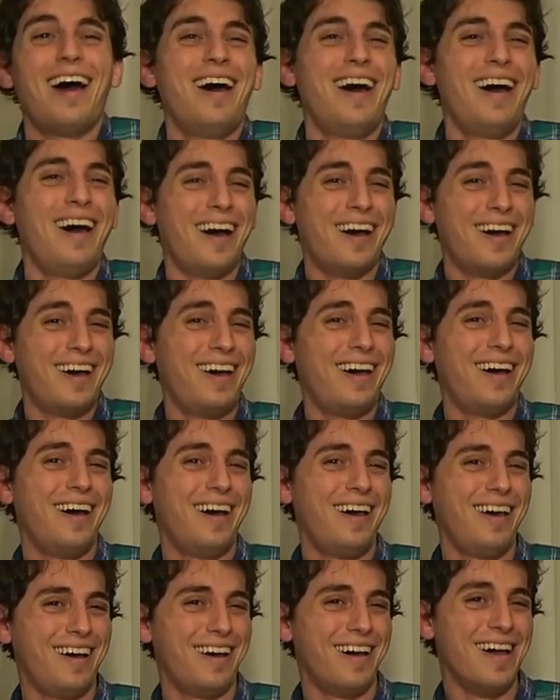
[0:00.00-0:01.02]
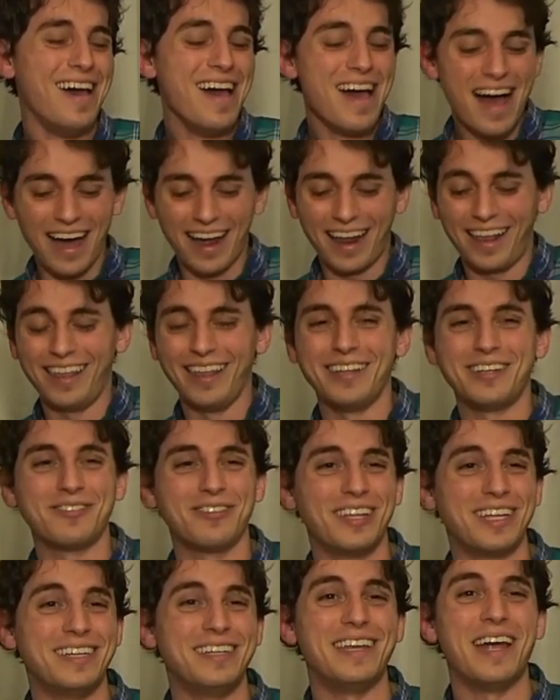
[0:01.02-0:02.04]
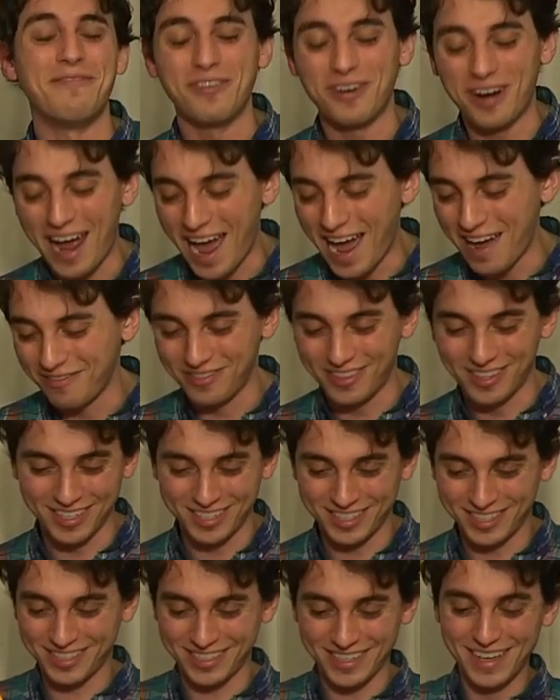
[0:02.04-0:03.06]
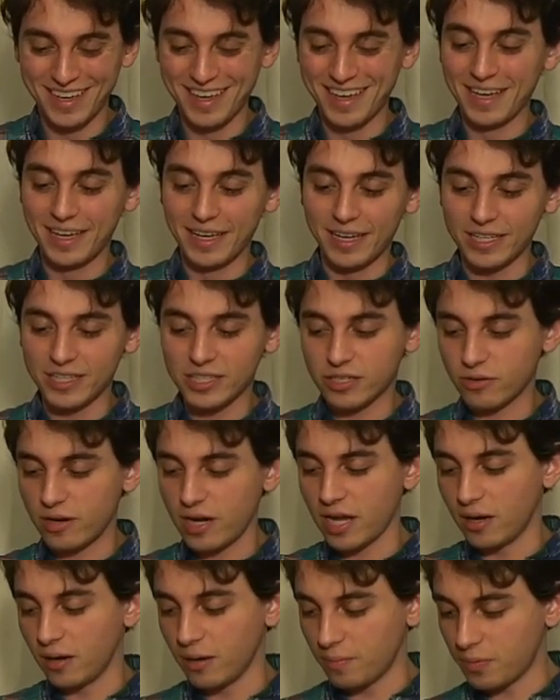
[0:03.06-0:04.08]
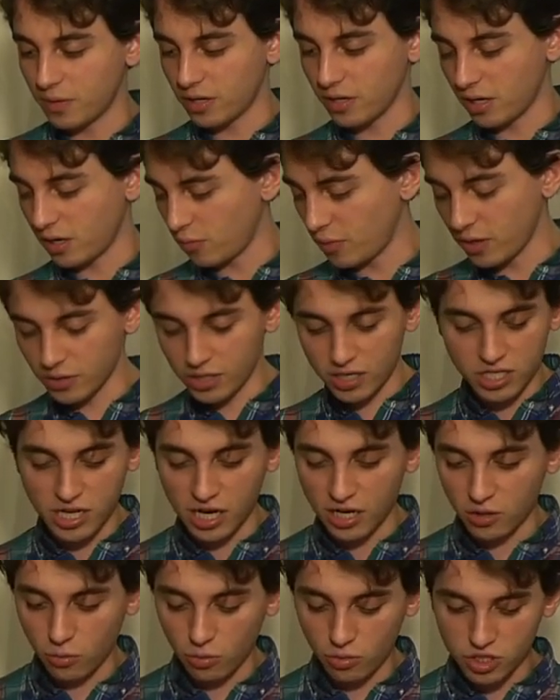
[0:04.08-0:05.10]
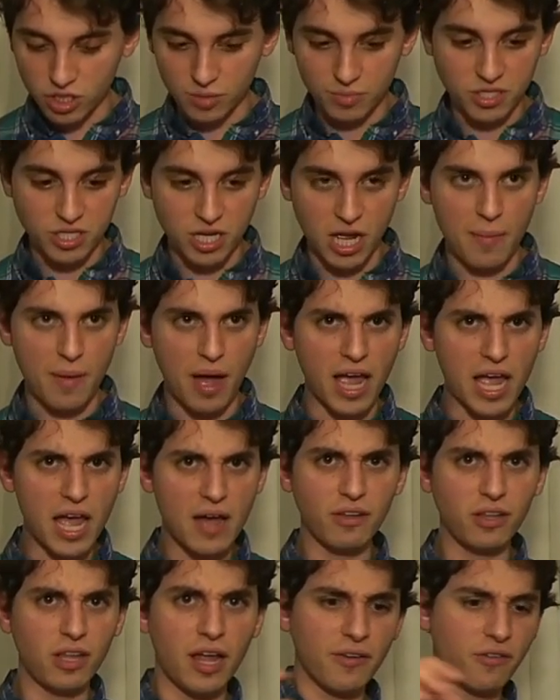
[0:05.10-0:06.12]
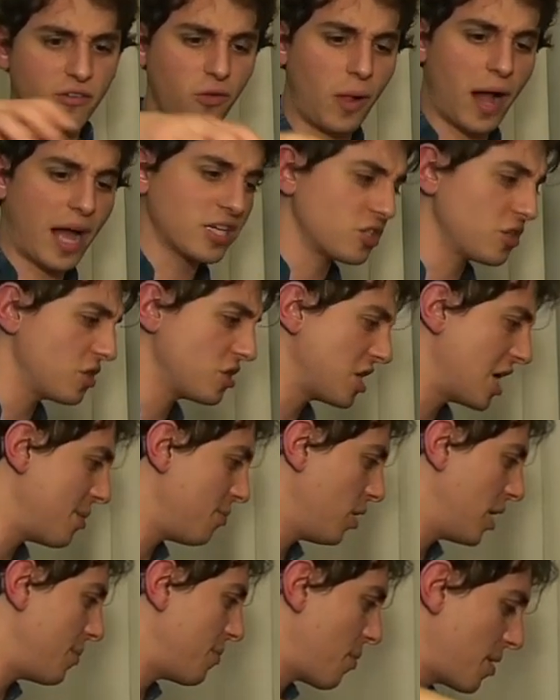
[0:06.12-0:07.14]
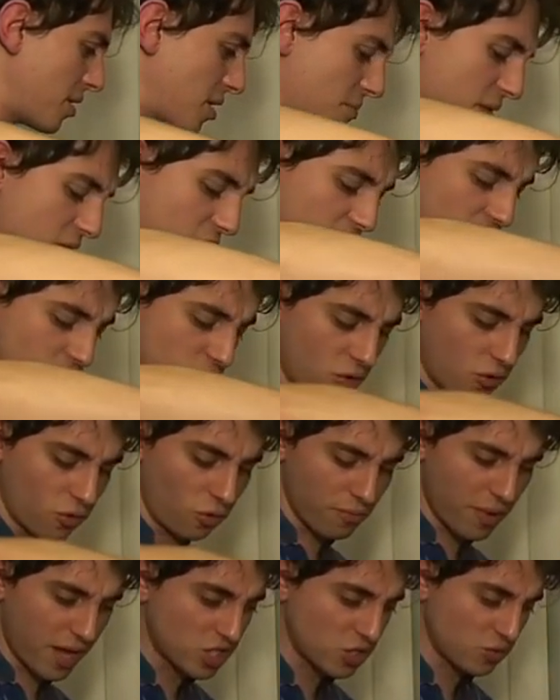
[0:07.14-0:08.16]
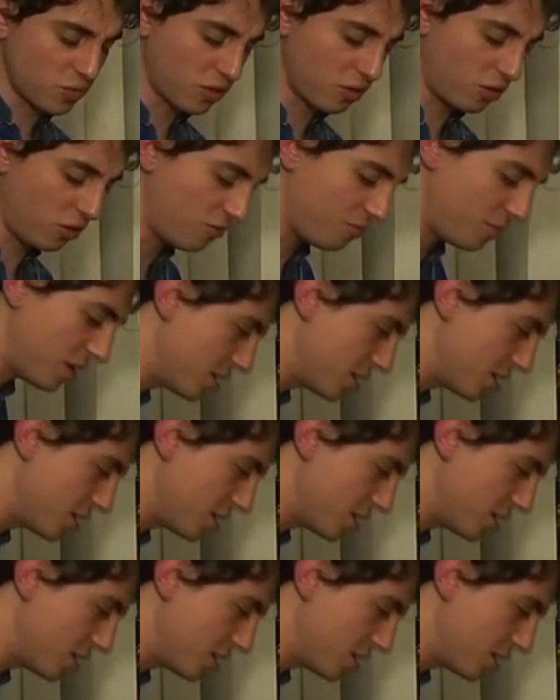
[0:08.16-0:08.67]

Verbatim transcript: I literally never have this. It's great, but uh, we decided to order some this time. I have a lot of glass on the table, and I'm about to make a total mess with all of